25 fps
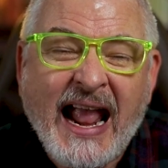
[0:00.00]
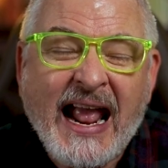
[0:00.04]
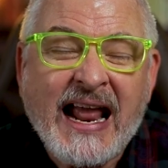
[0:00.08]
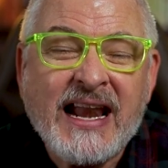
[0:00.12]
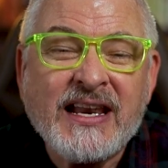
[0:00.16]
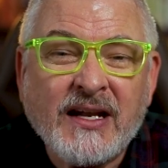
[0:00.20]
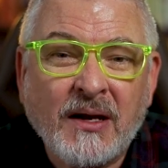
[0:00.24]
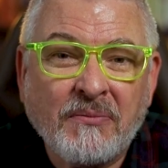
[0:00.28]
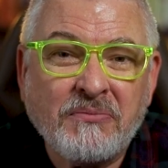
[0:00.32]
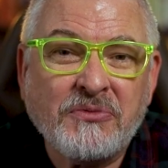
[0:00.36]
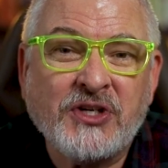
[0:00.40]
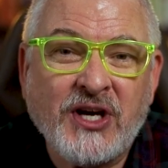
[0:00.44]

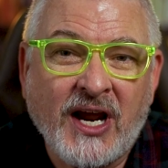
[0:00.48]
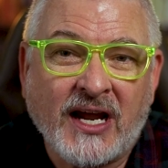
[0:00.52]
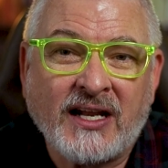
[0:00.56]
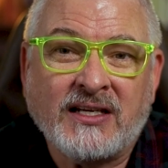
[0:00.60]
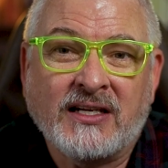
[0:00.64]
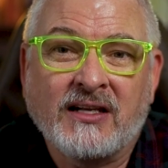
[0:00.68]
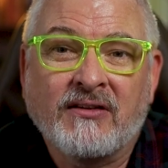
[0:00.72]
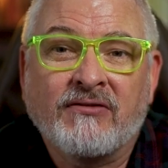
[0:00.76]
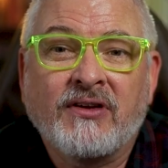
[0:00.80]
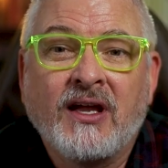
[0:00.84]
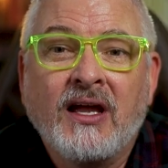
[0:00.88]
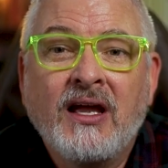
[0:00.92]
and
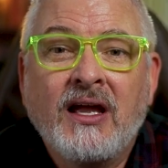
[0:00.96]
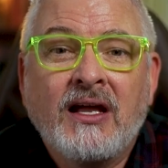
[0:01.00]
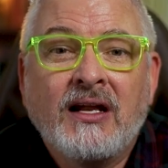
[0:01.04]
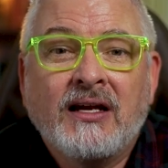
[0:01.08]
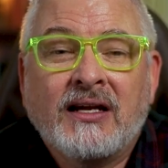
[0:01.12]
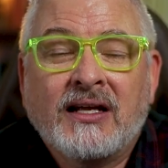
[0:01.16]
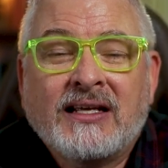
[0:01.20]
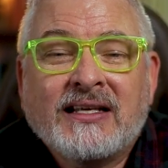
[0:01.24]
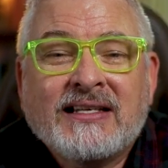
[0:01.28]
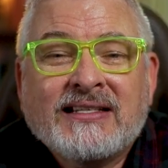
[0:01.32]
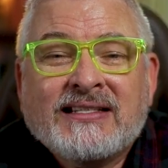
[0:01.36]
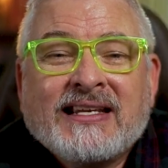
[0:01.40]
objective,
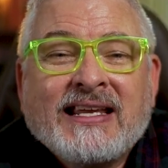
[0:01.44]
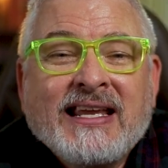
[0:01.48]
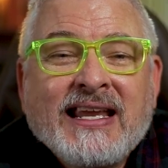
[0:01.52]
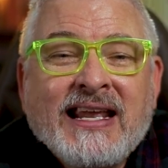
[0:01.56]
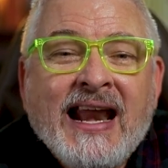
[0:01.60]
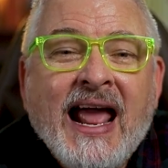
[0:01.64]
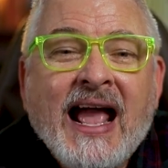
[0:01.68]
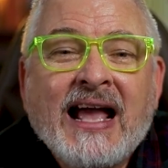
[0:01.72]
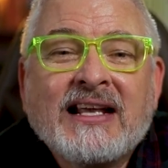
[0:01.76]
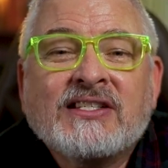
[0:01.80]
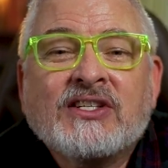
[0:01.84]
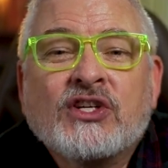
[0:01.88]
because
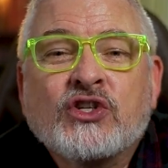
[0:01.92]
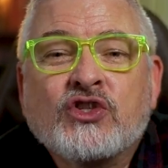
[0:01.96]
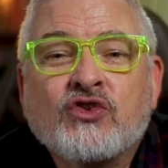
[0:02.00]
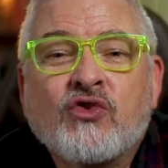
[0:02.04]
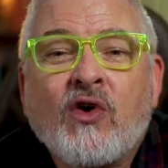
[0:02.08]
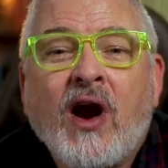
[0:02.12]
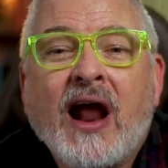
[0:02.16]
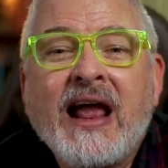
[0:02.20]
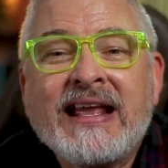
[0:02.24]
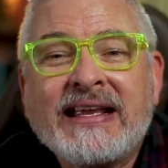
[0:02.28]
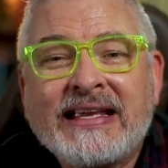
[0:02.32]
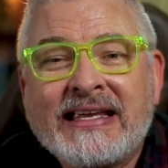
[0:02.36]
Keene has to
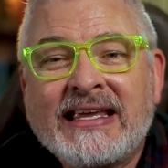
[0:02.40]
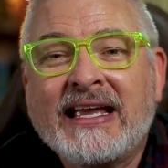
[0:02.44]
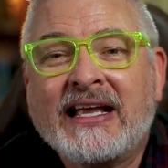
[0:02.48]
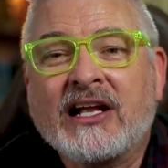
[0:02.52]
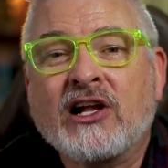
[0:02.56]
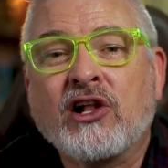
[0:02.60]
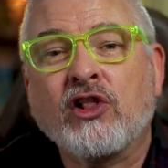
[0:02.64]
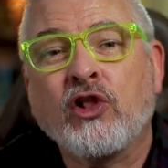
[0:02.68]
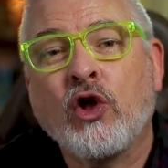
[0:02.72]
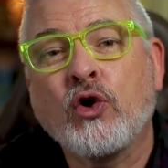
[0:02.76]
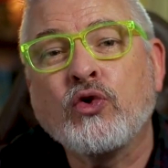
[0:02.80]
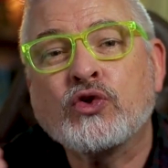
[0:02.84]
try and get
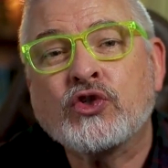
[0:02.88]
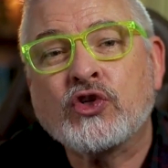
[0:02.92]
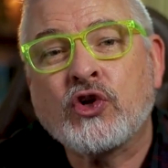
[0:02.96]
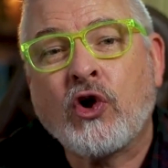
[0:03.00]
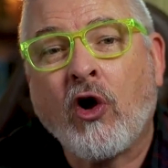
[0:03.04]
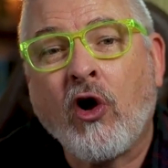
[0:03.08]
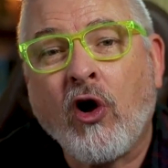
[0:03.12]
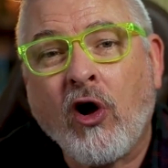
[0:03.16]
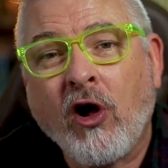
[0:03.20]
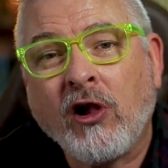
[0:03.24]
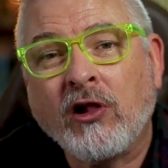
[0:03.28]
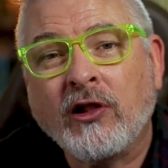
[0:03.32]
close to
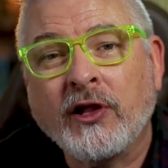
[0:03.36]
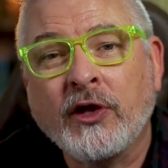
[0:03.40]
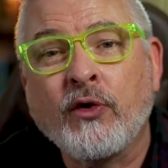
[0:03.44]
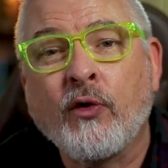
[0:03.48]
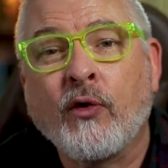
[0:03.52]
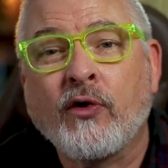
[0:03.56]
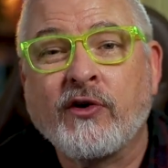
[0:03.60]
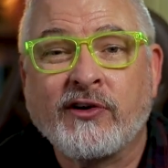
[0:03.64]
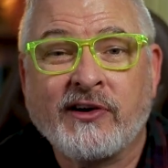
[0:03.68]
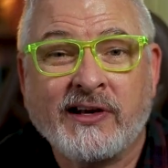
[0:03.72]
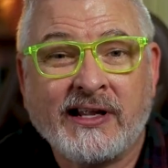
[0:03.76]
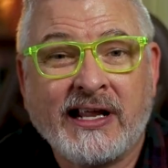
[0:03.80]
Hall in
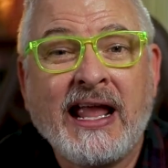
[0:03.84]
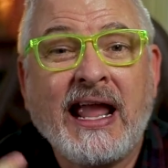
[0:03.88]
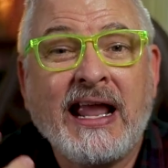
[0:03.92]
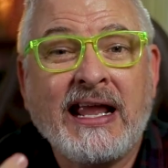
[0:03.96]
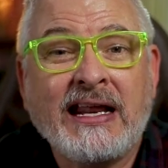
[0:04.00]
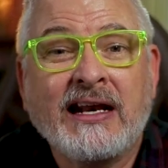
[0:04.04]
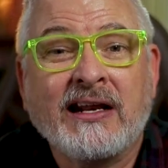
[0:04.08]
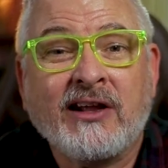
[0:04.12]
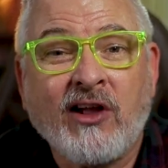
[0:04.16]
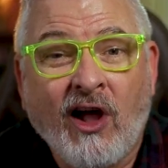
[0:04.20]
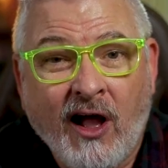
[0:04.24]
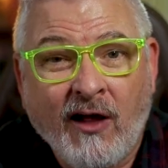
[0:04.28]
order to
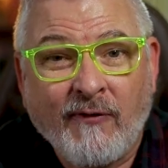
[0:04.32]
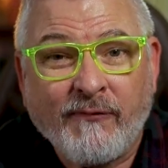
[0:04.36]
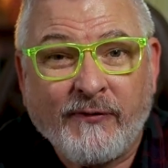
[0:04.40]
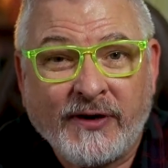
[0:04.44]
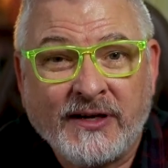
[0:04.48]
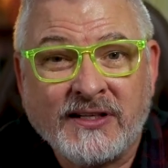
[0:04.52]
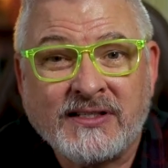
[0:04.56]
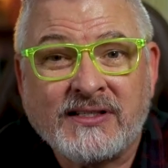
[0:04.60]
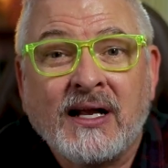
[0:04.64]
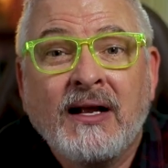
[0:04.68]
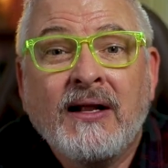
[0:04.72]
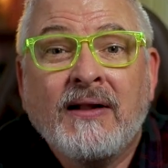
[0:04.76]
gain
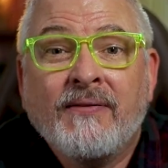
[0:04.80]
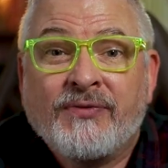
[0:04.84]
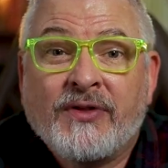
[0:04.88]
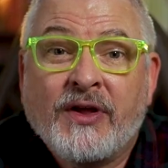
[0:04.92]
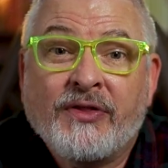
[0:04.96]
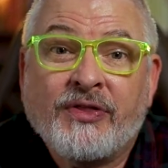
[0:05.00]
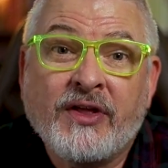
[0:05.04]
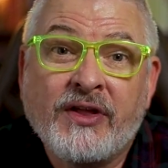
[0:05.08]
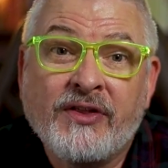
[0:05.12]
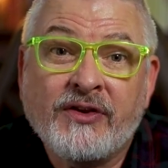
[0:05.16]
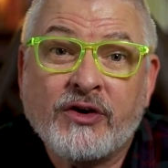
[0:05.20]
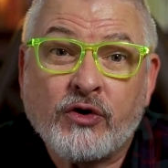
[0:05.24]
confidence
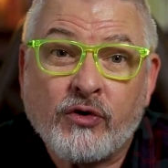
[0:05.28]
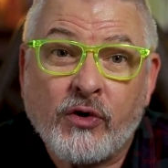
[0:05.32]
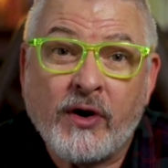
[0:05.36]
that then